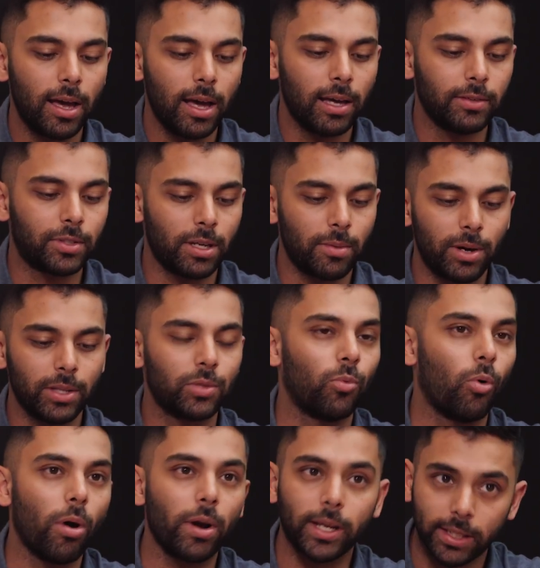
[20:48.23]
If someone's
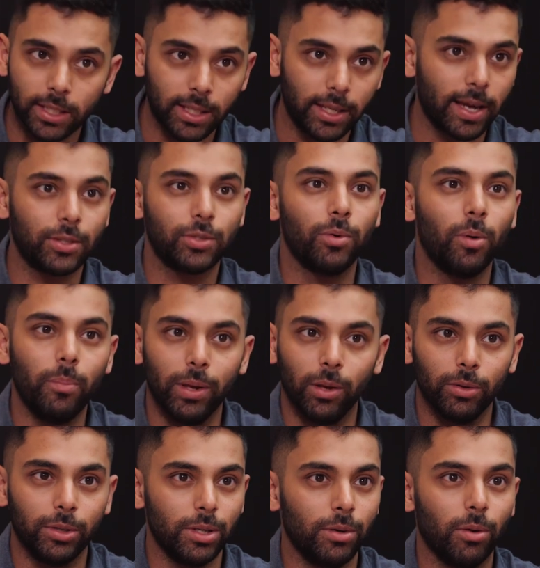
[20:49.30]
wanting to get to $1
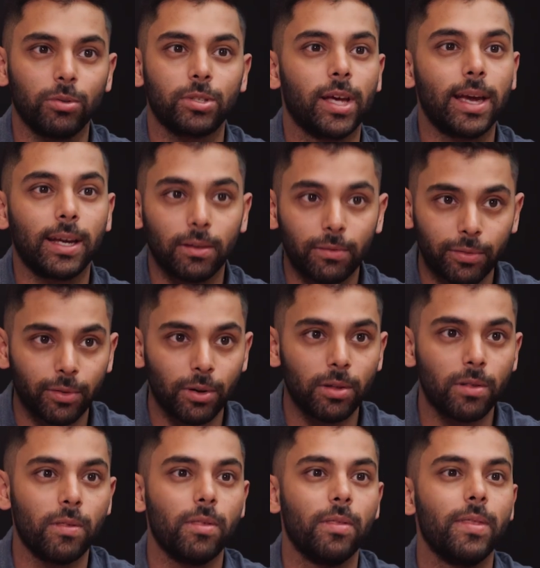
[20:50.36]
million or take it
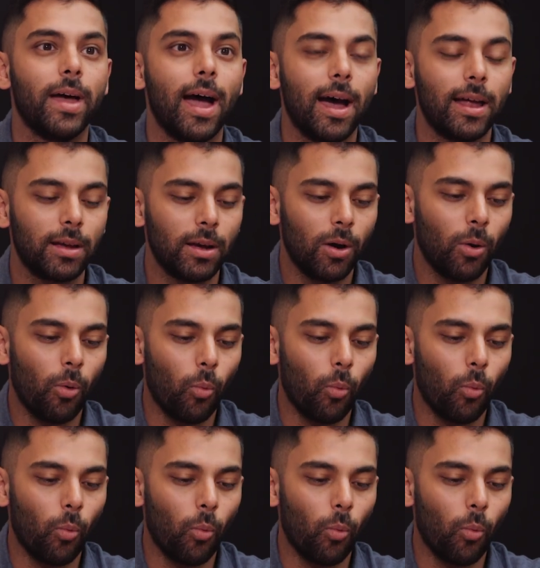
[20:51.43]
further than that,